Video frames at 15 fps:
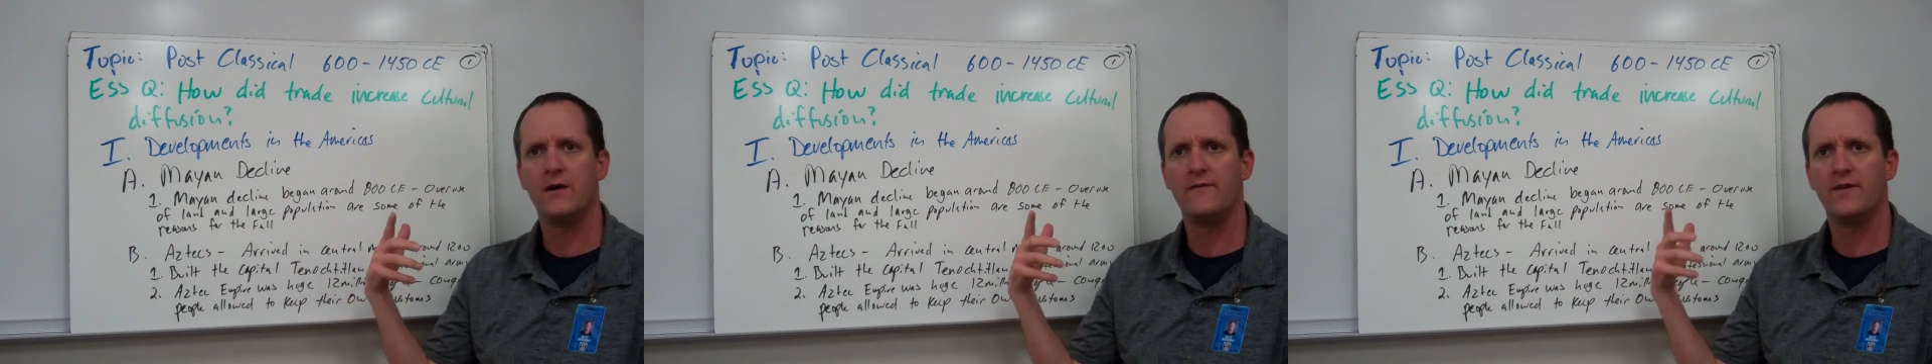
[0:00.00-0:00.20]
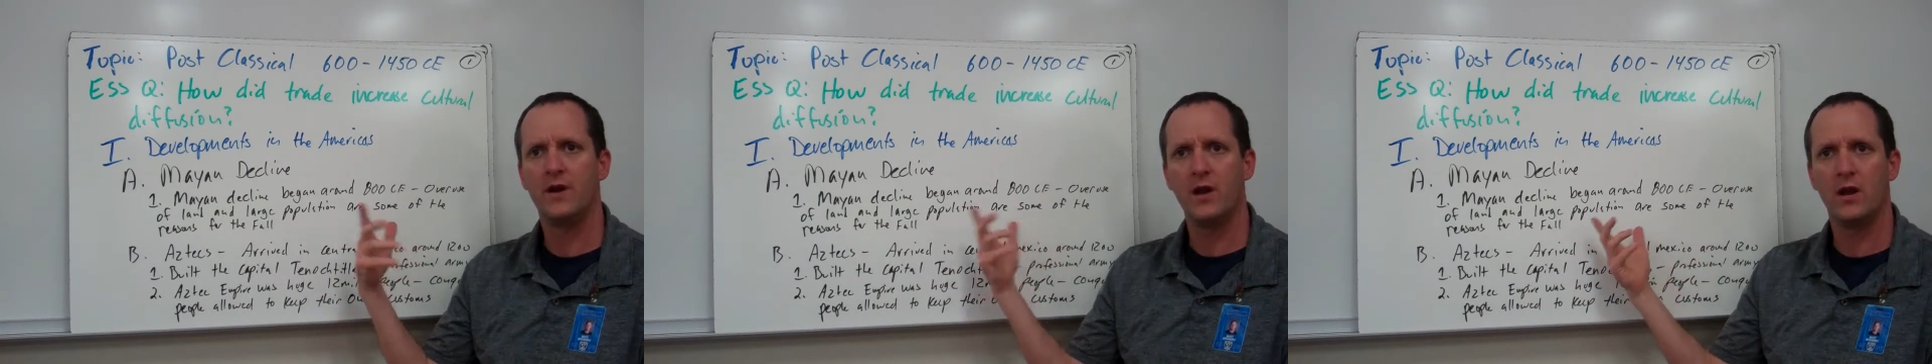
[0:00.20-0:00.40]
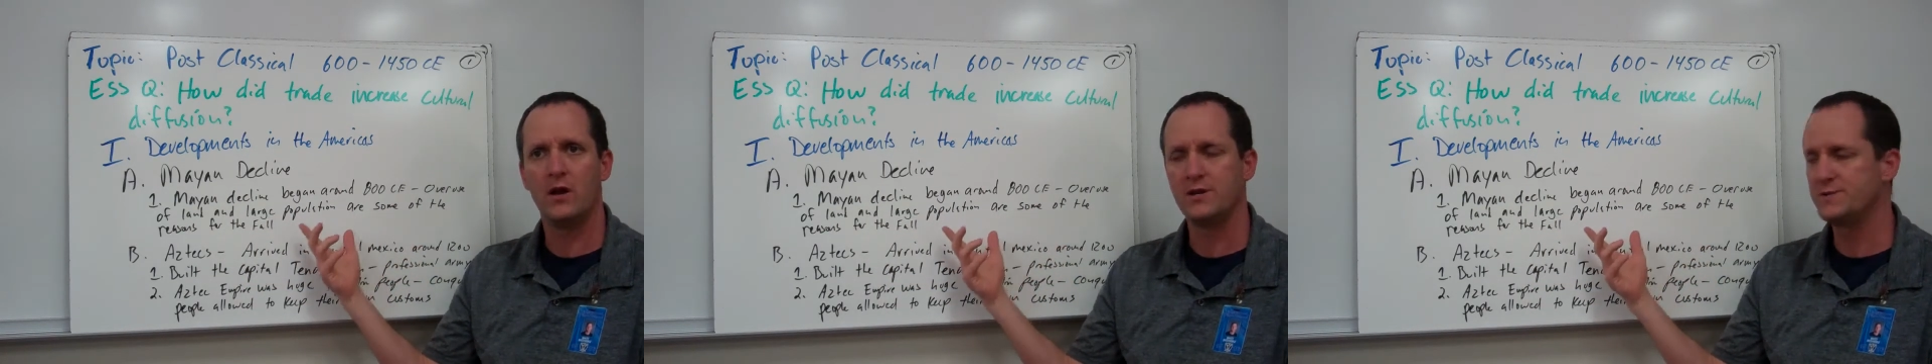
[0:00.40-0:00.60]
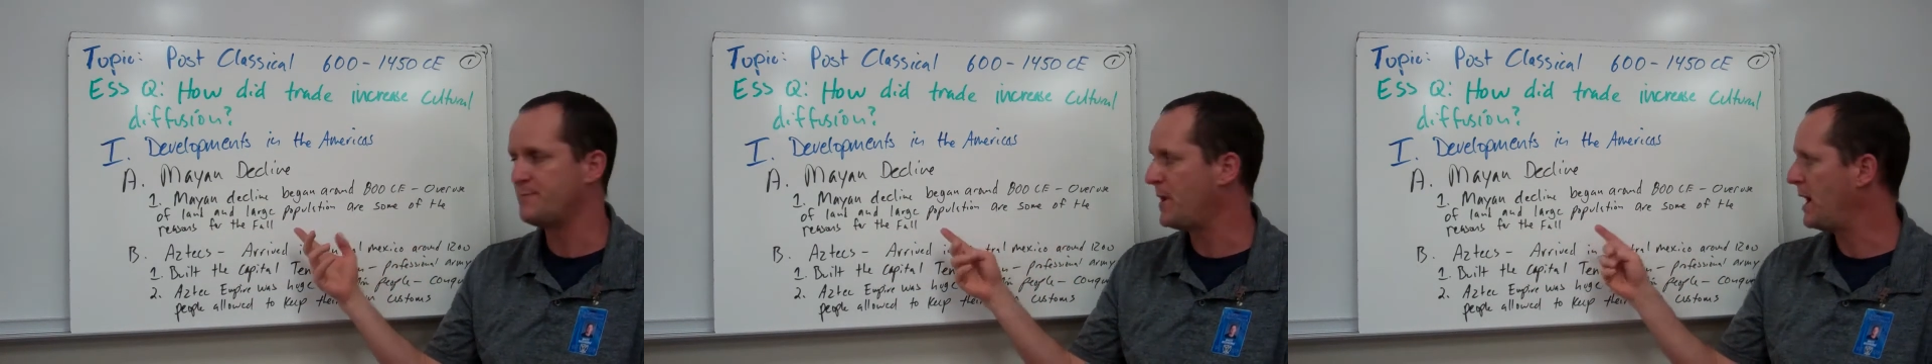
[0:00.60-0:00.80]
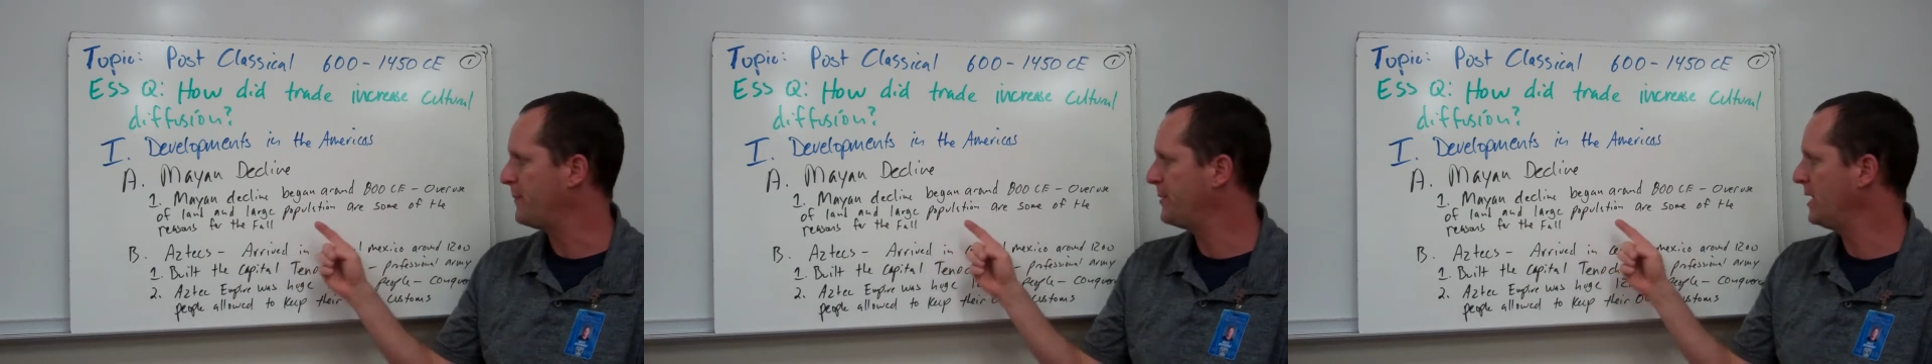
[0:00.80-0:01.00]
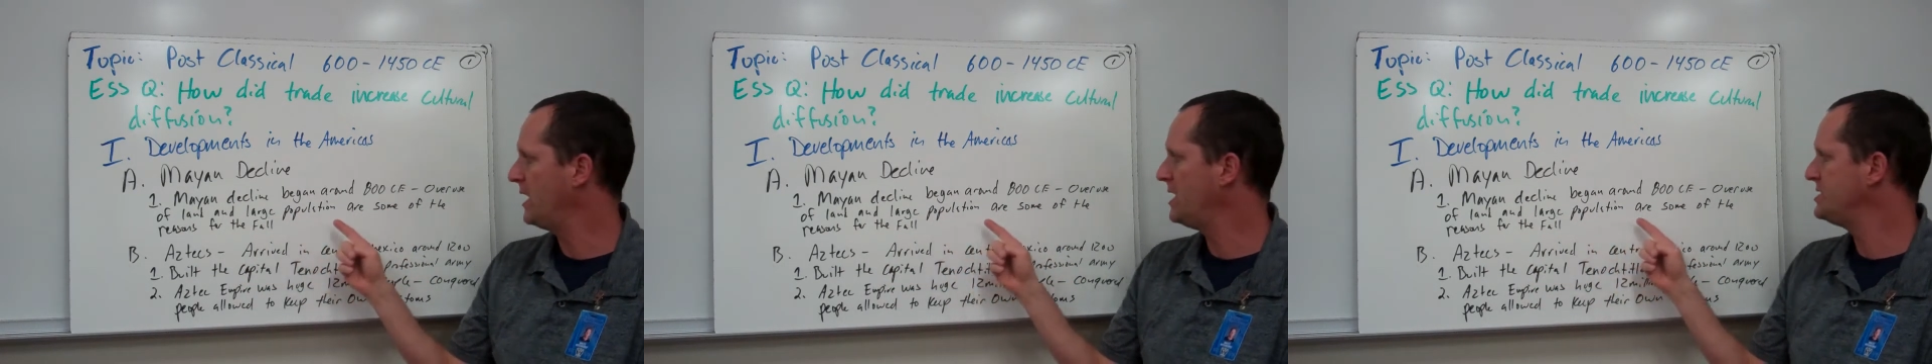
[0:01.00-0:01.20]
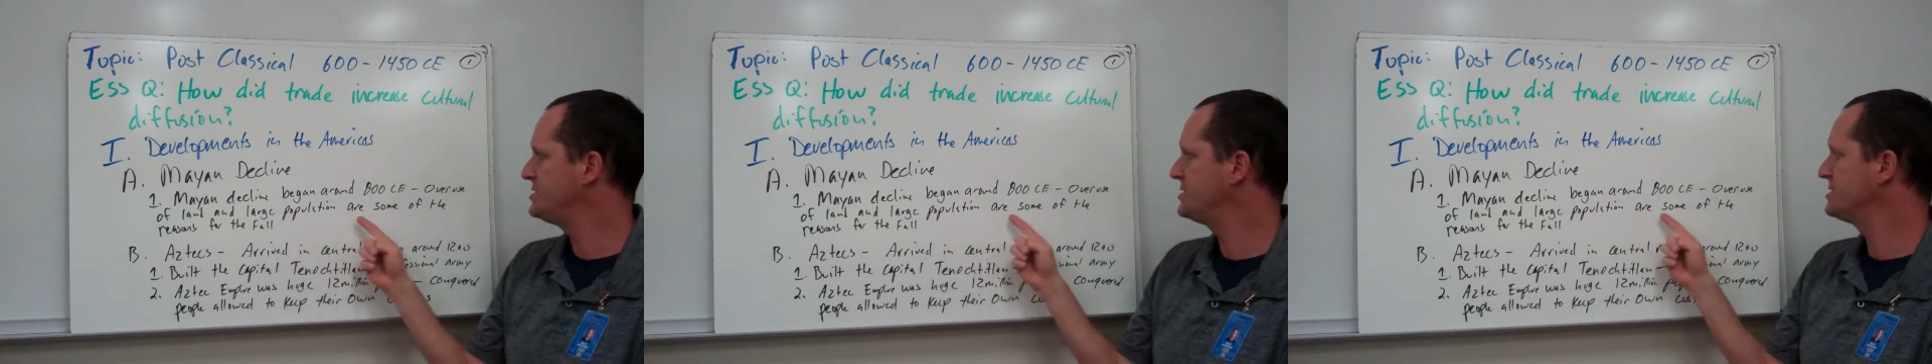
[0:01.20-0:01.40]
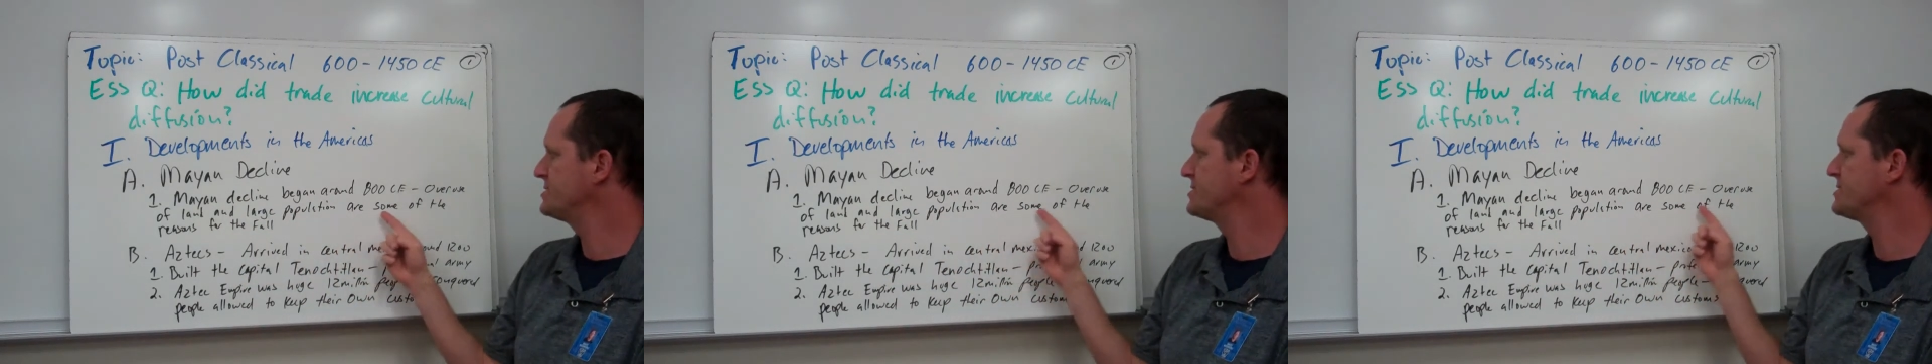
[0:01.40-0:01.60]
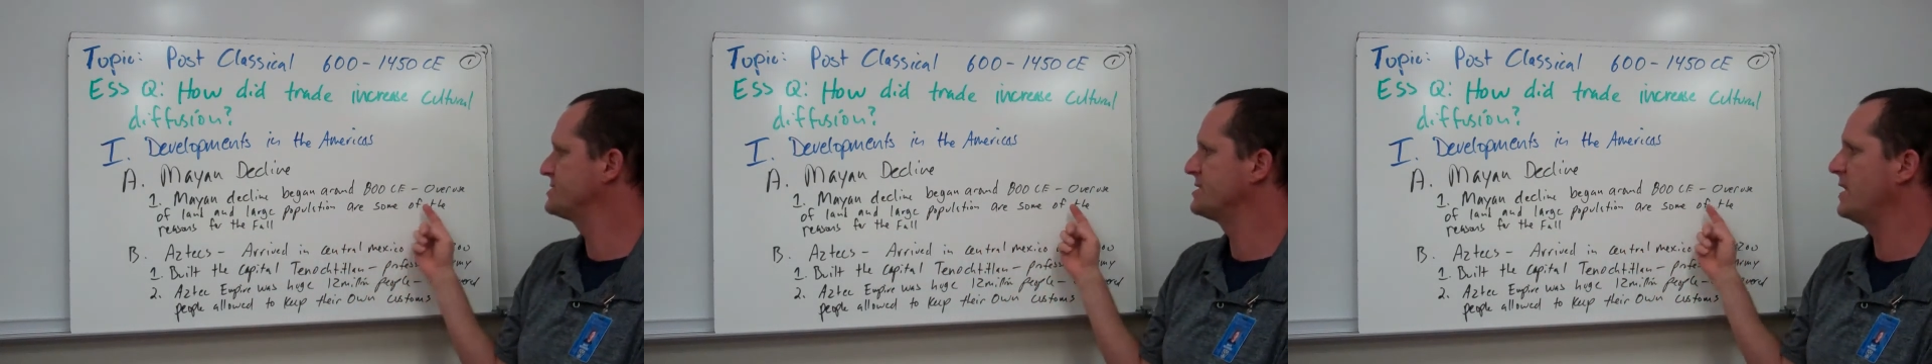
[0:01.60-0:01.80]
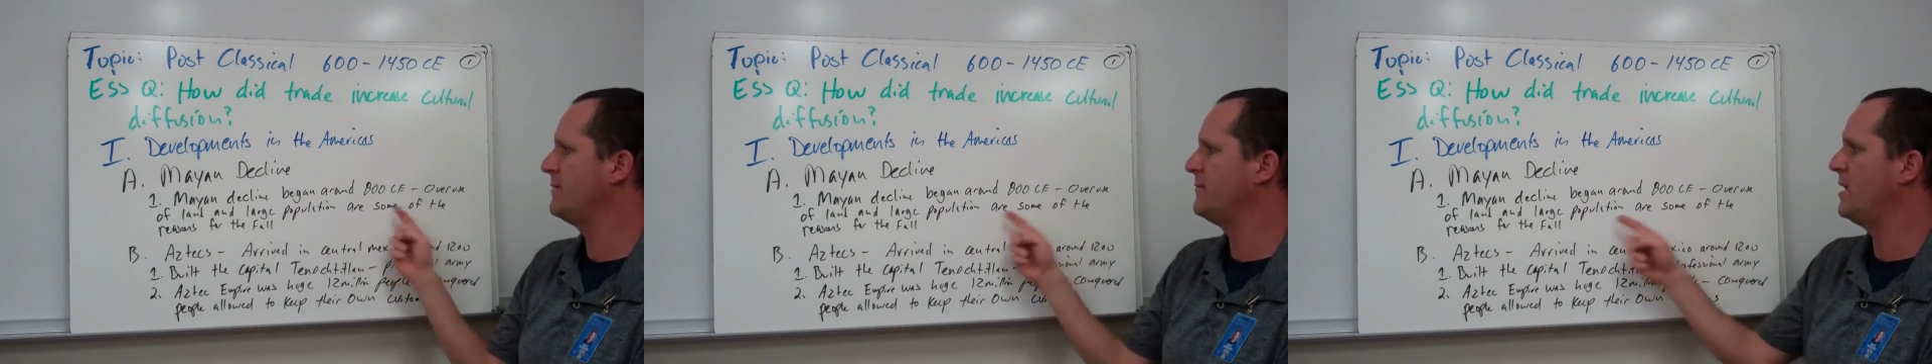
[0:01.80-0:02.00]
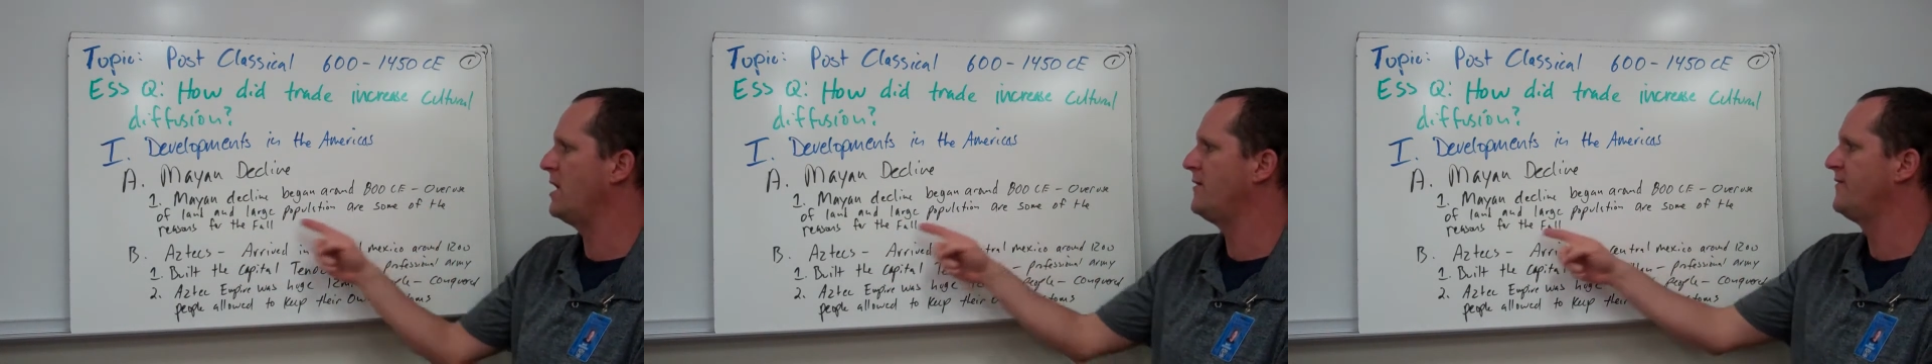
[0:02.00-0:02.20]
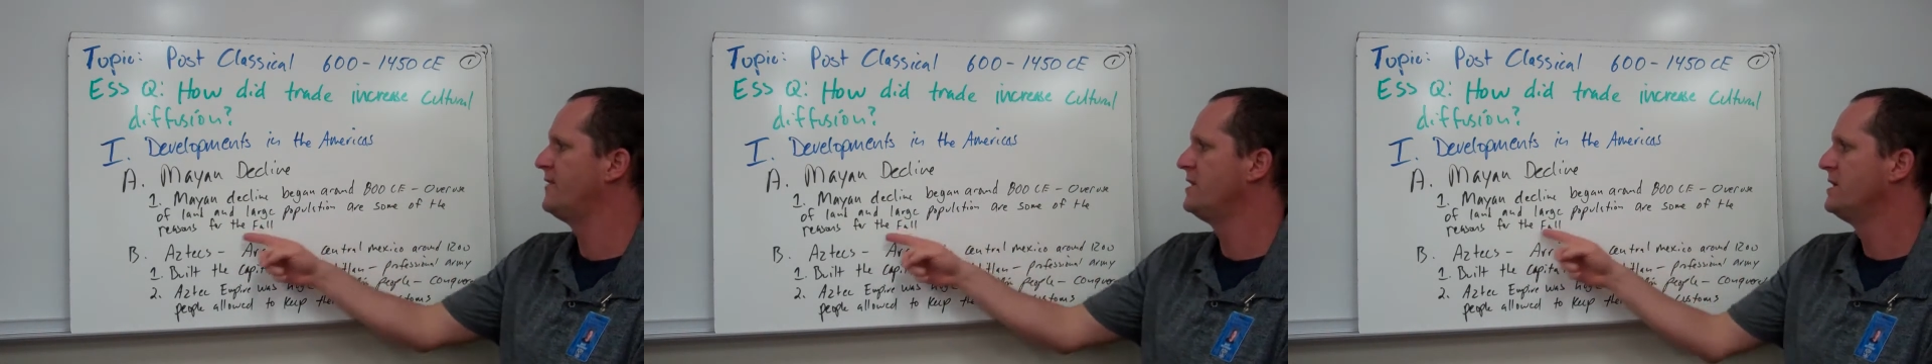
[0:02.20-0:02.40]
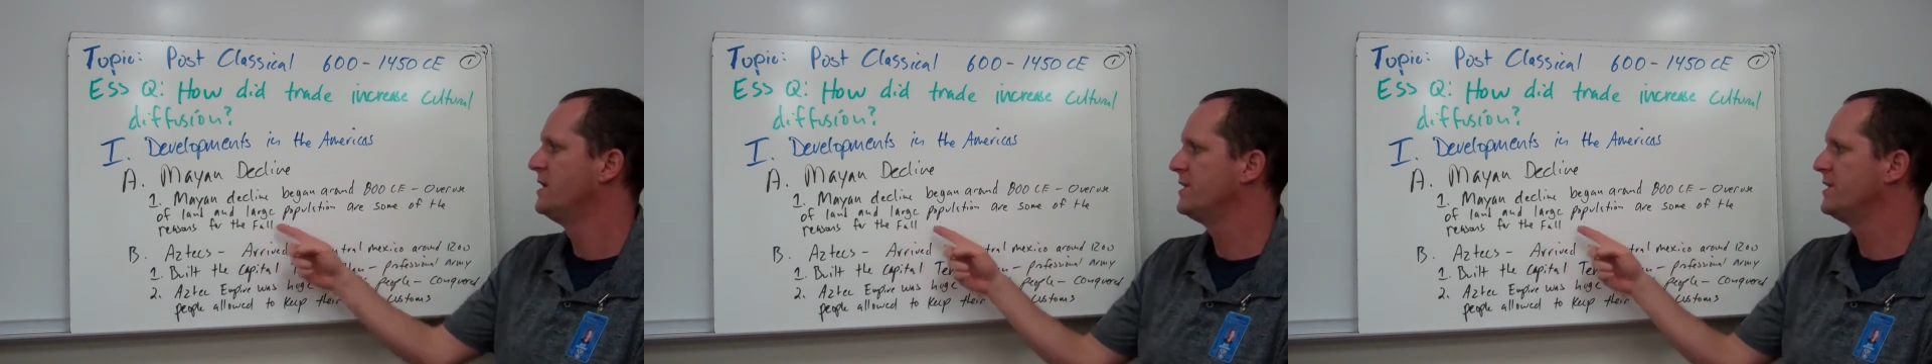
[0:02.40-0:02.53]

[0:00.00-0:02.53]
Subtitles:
very large populations are some of